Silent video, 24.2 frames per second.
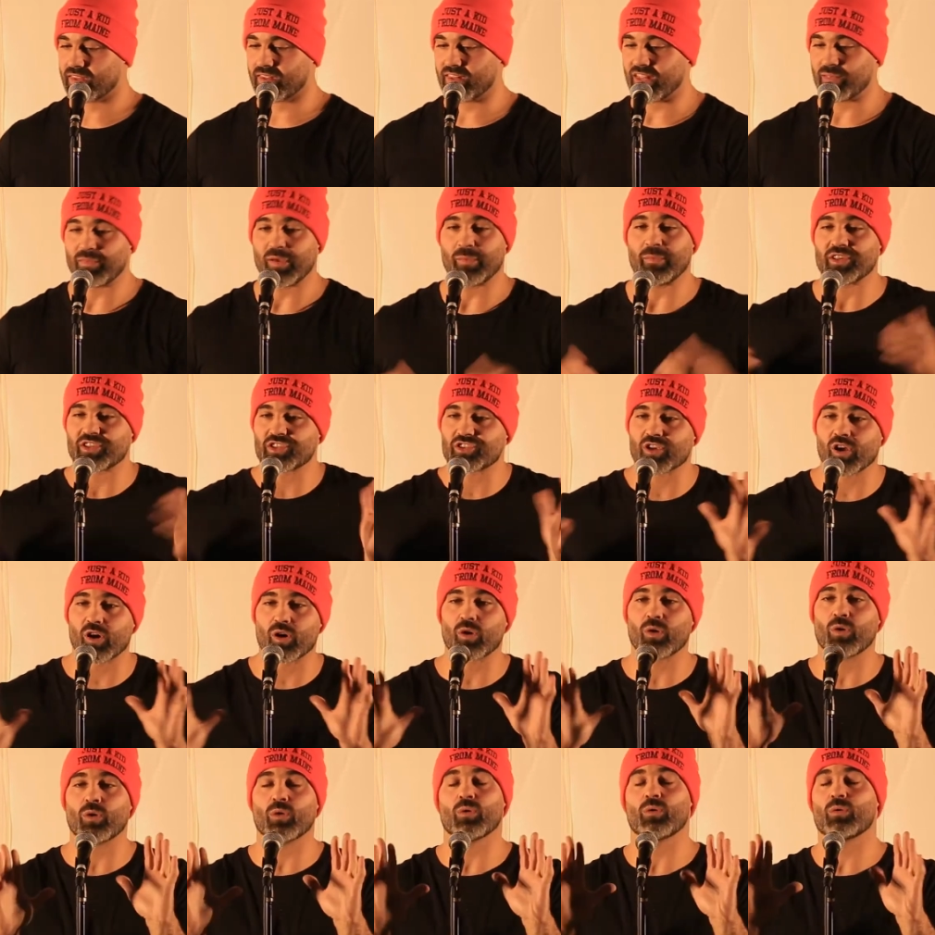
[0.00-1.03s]
That made me
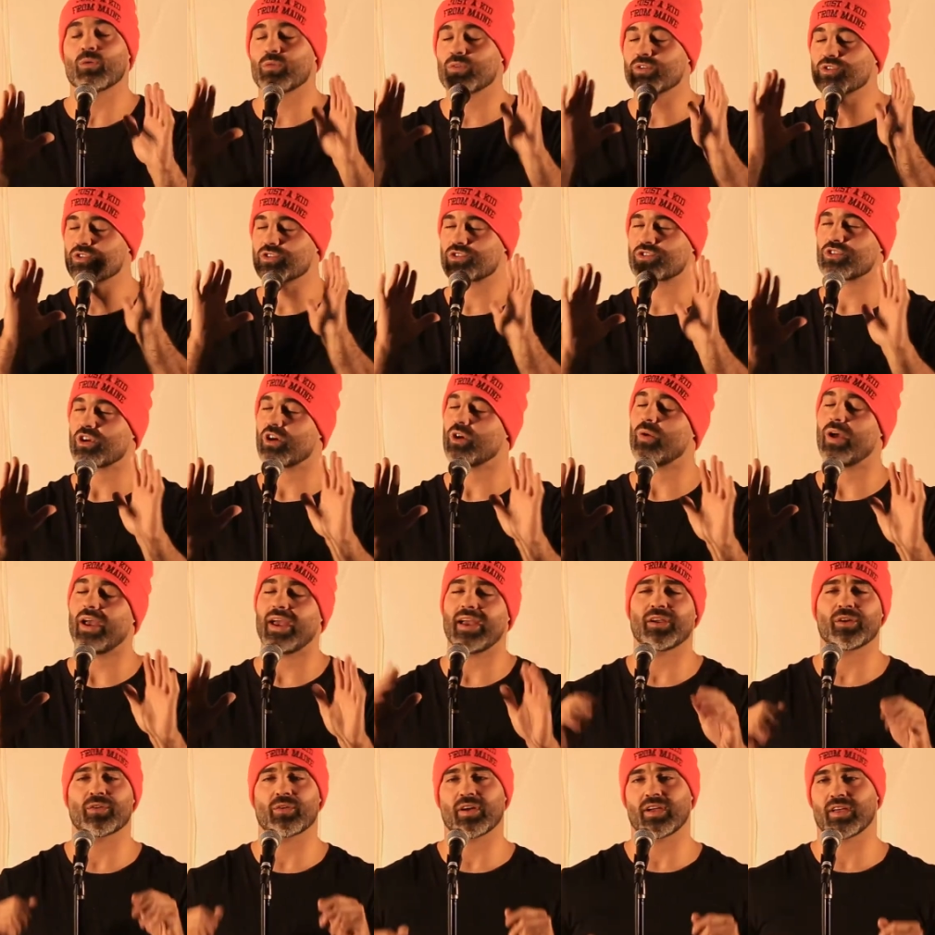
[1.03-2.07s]
so so
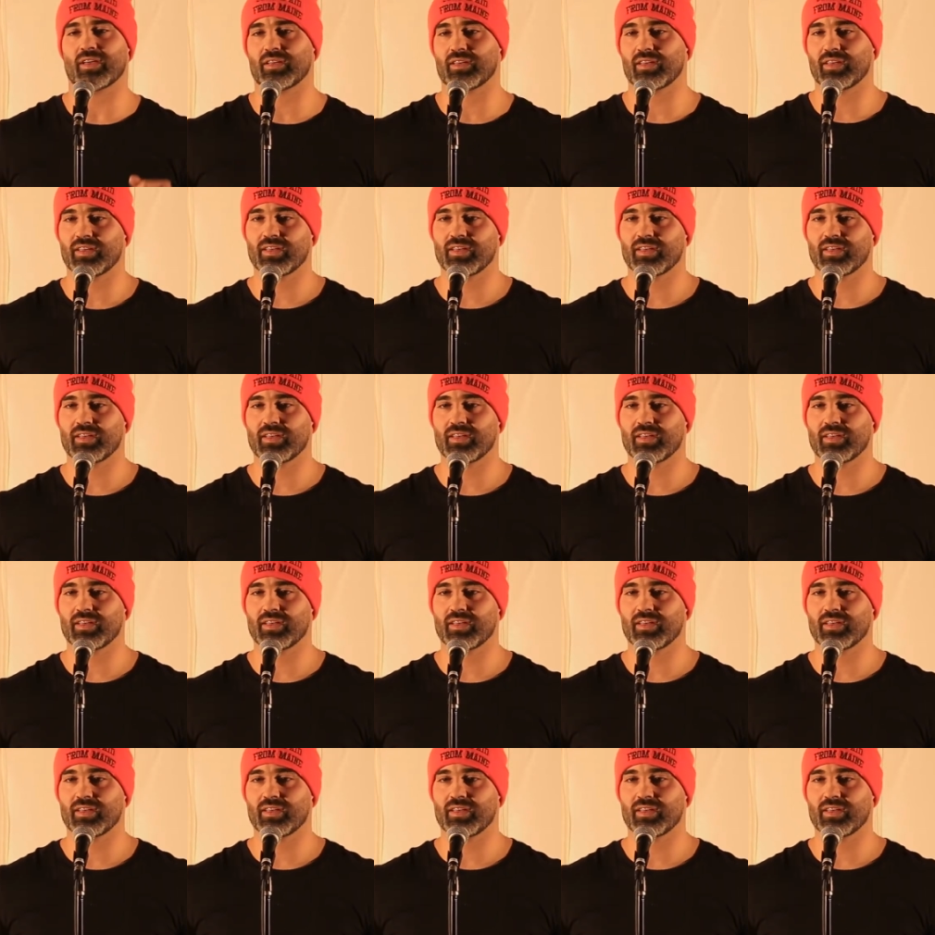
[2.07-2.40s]
angry.